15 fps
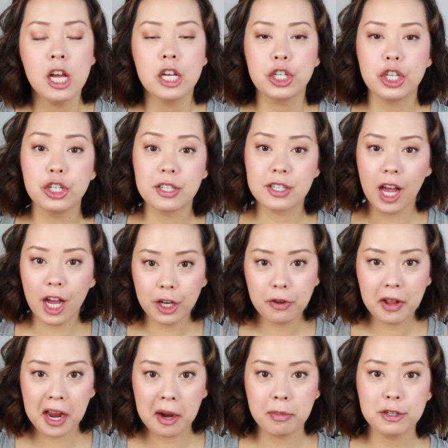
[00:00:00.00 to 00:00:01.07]
She just got a
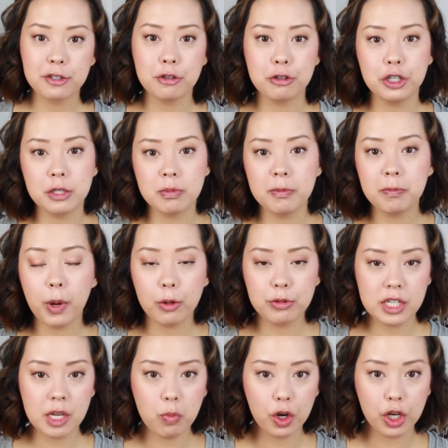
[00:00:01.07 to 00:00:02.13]
new camera, so she's been
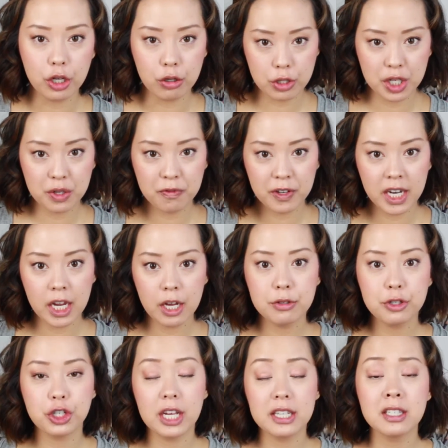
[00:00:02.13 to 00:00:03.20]
posting more YouTube
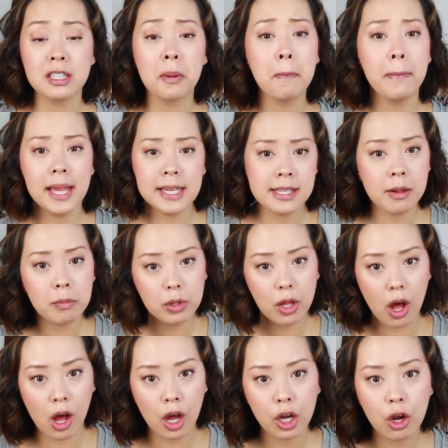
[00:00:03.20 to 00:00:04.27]
videos. She has an amazing
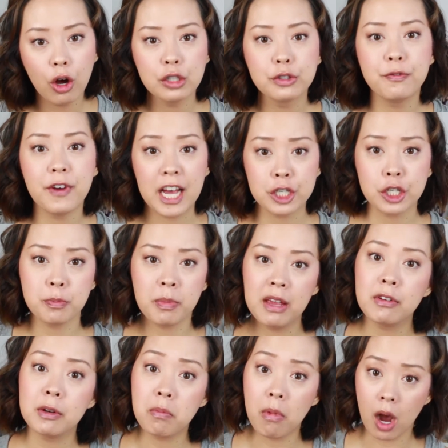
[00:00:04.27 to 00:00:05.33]
blog called Fashion
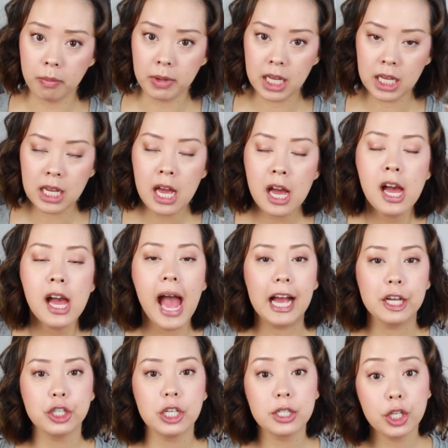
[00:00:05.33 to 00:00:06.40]
Maven Mommy,
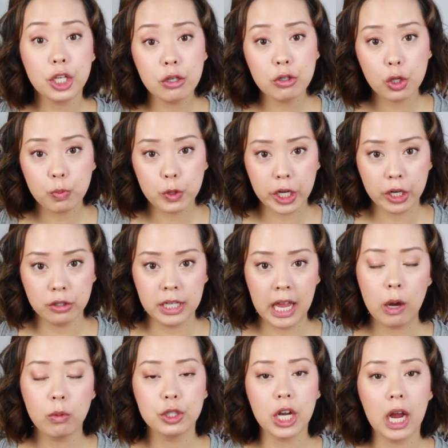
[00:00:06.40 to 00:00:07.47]
and she has a YouTube channel
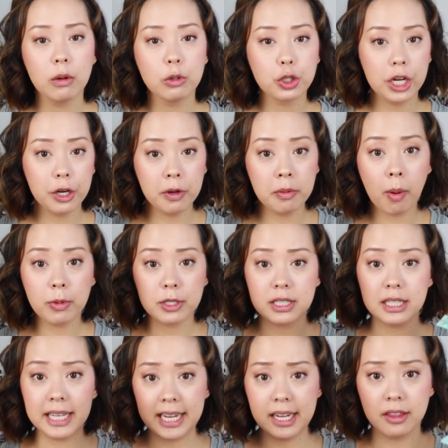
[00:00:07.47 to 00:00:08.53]
now, which I will try to remember
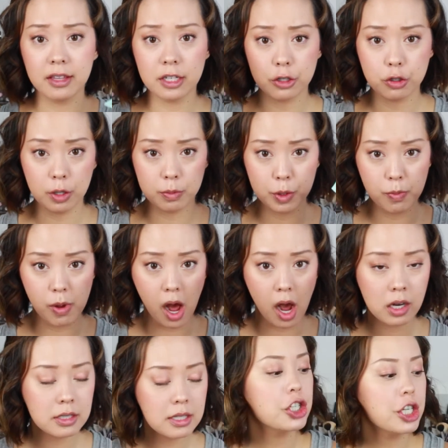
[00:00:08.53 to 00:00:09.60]
to link in the description
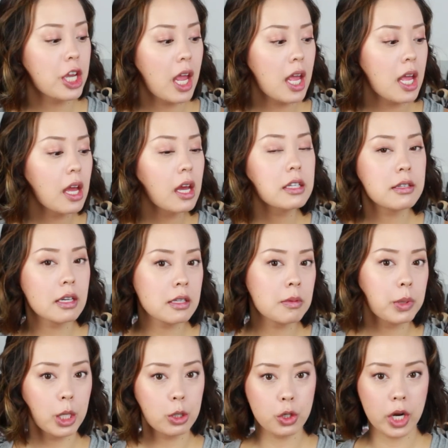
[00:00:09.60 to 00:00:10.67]
box. She
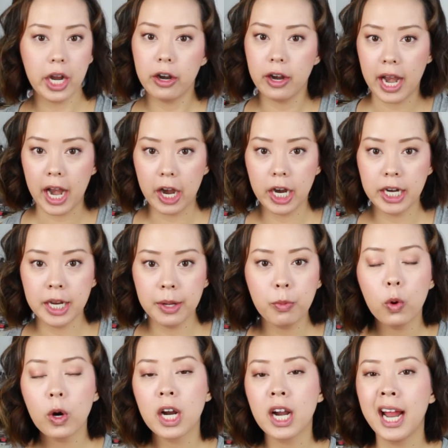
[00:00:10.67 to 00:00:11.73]
doesn't blow dry her hair
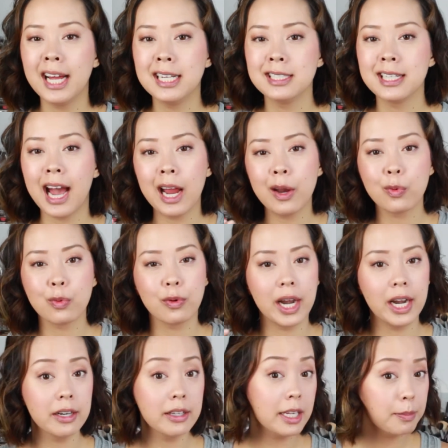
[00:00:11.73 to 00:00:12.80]
anymore, and I
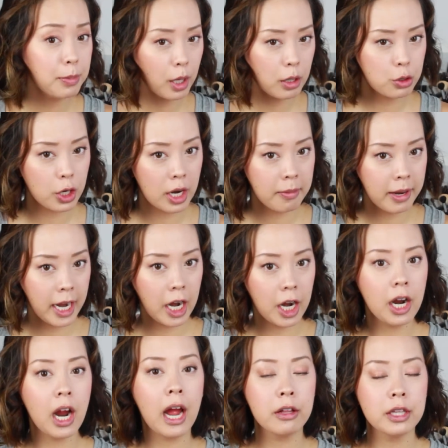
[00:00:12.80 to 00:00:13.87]
rarely blow dry my
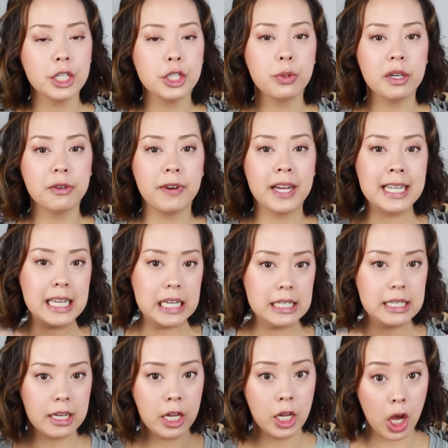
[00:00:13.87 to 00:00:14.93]
hair. I only do it if I
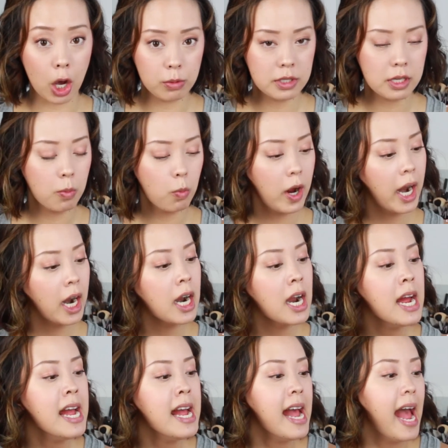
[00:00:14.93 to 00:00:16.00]
need to go somewhere,
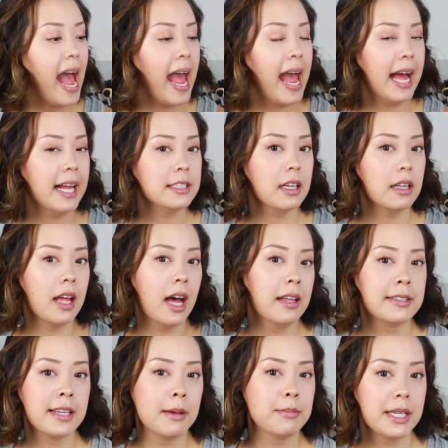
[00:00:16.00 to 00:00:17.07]
and a
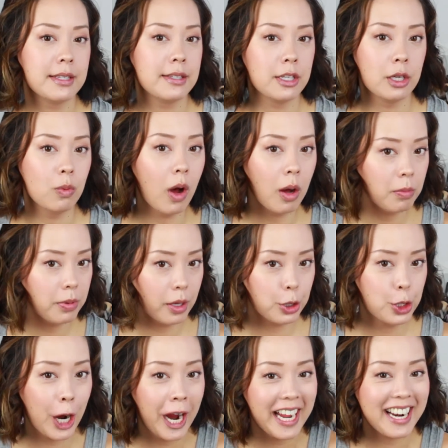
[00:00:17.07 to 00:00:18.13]
lot of times I still won't
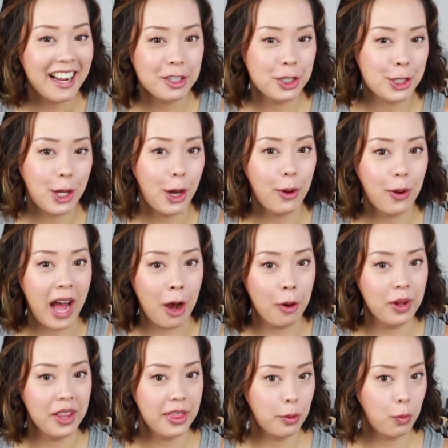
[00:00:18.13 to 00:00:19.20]
blow dry it. I'll just go
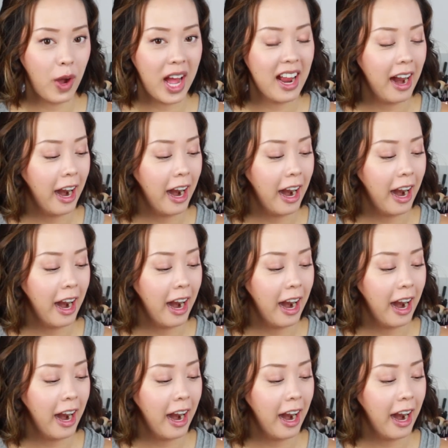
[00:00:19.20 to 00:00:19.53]
out with wet